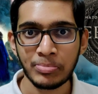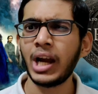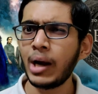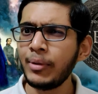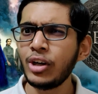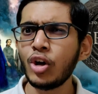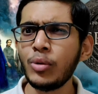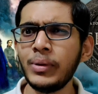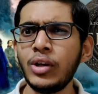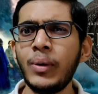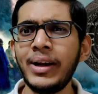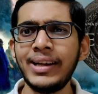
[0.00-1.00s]
Comment down
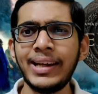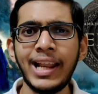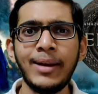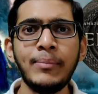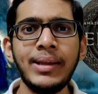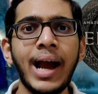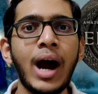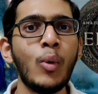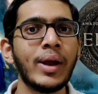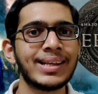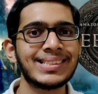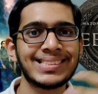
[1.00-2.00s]
below and tell me how
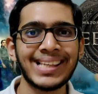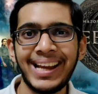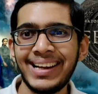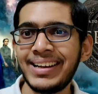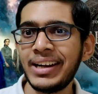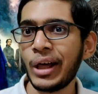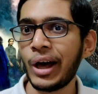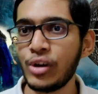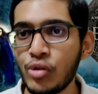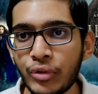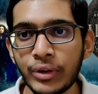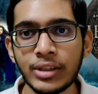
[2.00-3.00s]
excited are
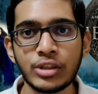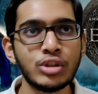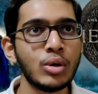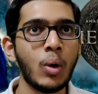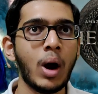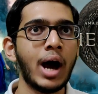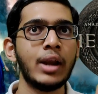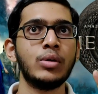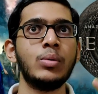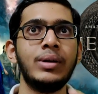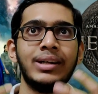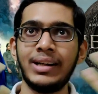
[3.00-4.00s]
you for the show. Are
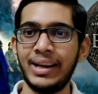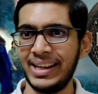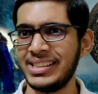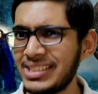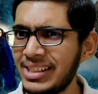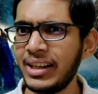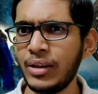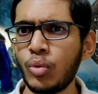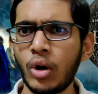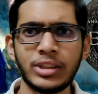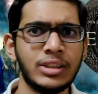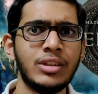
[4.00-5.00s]
you interested in
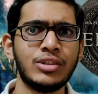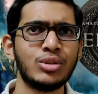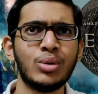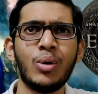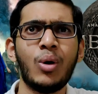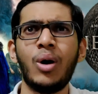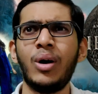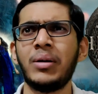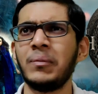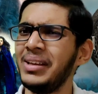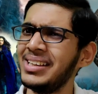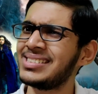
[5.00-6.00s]
watching the show,
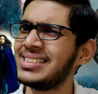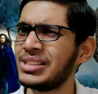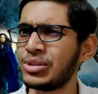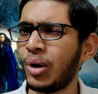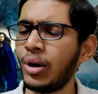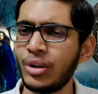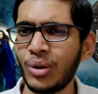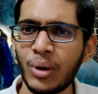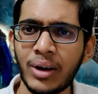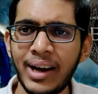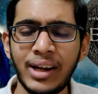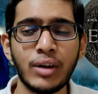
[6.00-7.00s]
or is this not
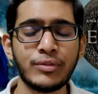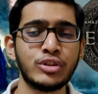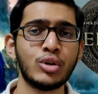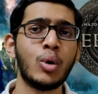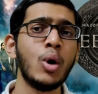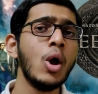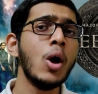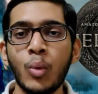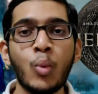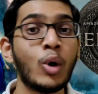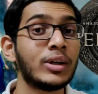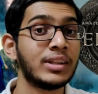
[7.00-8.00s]
your kind of show?
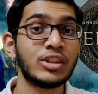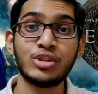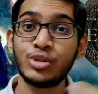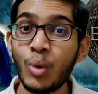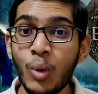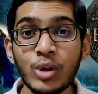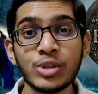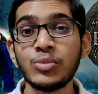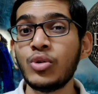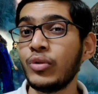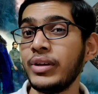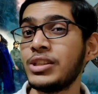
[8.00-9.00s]
What are the shows,
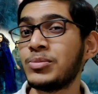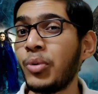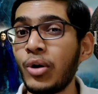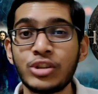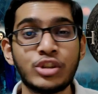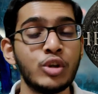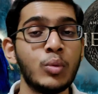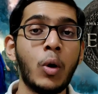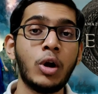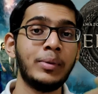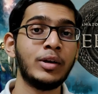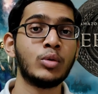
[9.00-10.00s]
movies, books do you
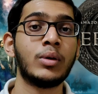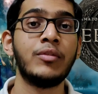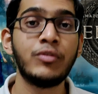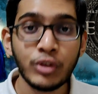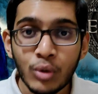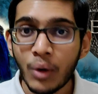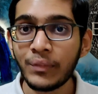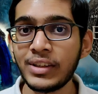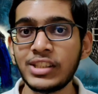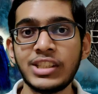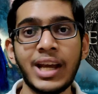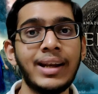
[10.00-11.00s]
want me to review on
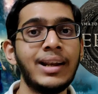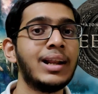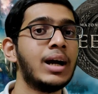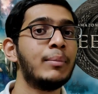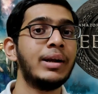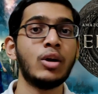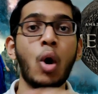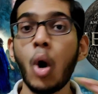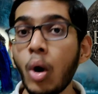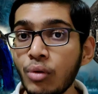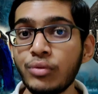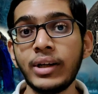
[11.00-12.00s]
this channel? Comment
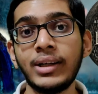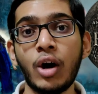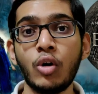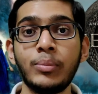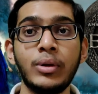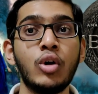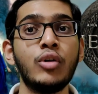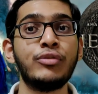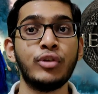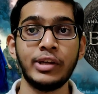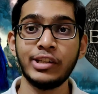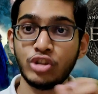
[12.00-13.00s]
all of that down below.
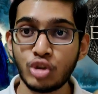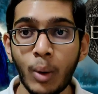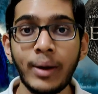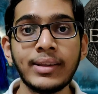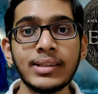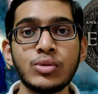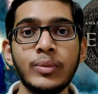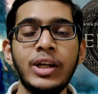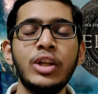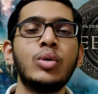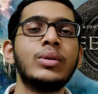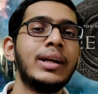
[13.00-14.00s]
If you enjoyed this
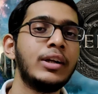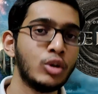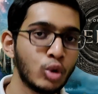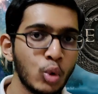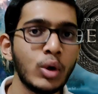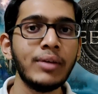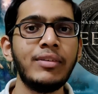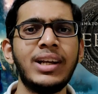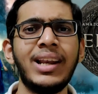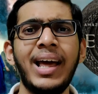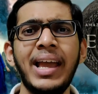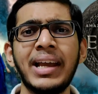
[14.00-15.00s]
video, then do give
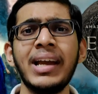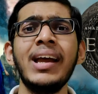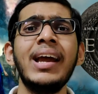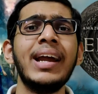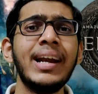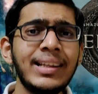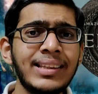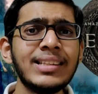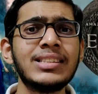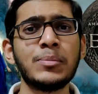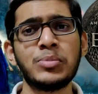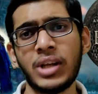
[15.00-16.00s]
it a like, hit
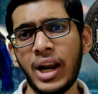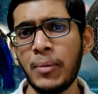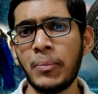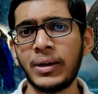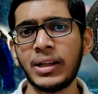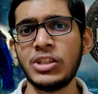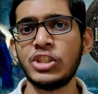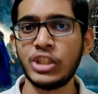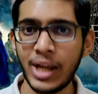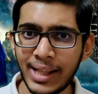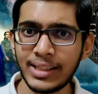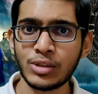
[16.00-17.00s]
that subscribe button,
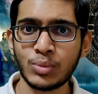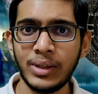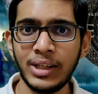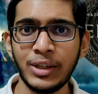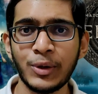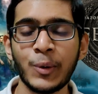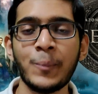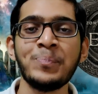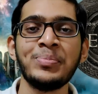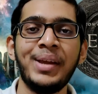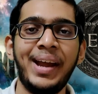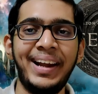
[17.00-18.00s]
share this video,
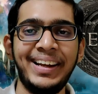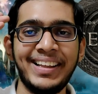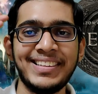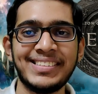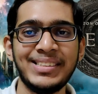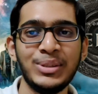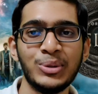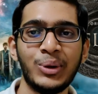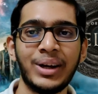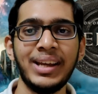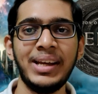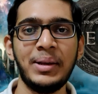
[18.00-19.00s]
and I'll see you
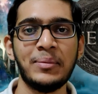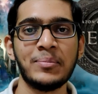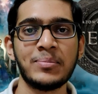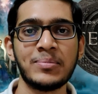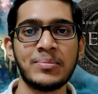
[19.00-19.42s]
again.